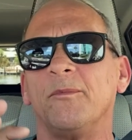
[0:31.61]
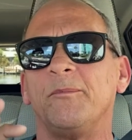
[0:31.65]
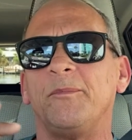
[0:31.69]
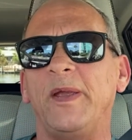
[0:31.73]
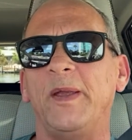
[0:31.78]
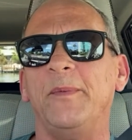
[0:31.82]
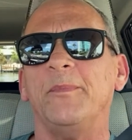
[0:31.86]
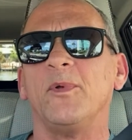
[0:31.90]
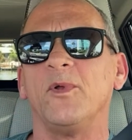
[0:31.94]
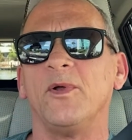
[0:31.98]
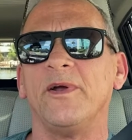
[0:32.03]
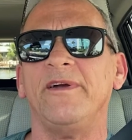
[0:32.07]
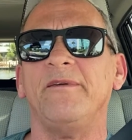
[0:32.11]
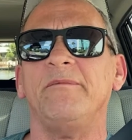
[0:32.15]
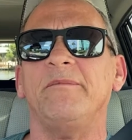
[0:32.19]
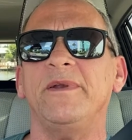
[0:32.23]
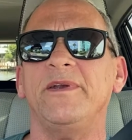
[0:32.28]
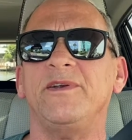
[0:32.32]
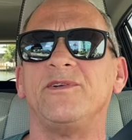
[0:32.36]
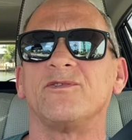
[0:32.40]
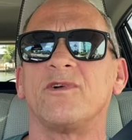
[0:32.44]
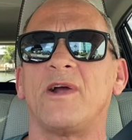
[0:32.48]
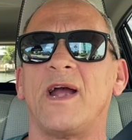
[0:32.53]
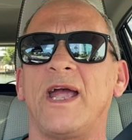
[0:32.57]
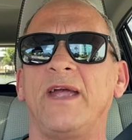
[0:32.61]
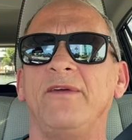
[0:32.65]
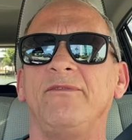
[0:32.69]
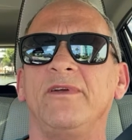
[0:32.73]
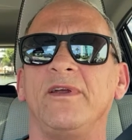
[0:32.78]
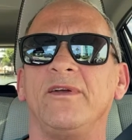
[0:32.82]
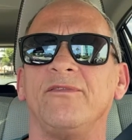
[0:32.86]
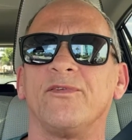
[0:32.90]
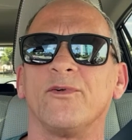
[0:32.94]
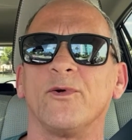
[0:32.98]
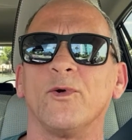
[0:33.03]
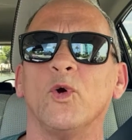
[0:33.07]
people who have been
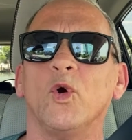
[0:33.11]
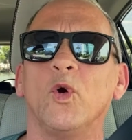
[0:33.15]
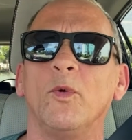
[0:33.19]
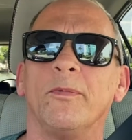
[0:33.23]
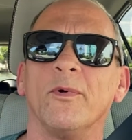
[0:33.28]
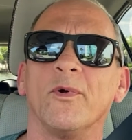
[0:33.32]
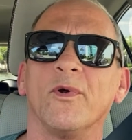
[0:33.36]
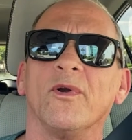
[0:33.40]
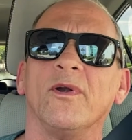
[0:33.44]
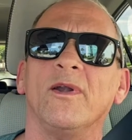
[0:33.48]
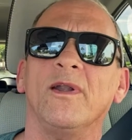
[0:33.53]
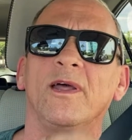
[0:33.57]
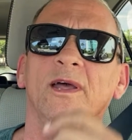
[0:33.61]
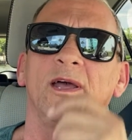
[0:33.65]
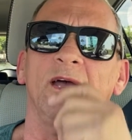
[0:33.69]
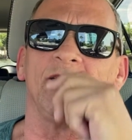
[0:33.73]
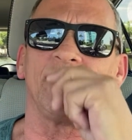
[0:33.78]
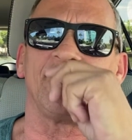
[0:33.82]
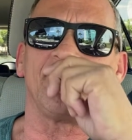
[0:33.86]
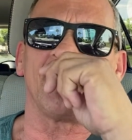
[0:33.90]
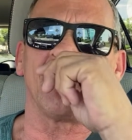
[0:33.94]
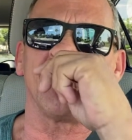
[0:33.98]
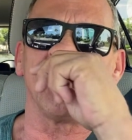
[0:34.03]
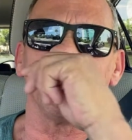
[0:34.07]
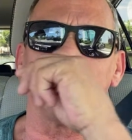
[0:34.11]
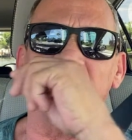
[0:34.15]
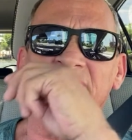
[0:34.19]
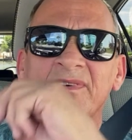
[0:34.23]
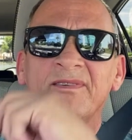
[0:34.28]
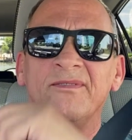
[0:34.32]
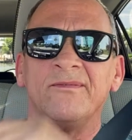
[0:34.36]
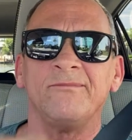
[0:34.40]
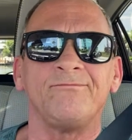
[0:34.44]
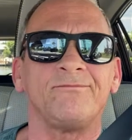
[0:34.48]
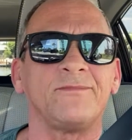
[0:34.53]
driving for Uber or Lyft for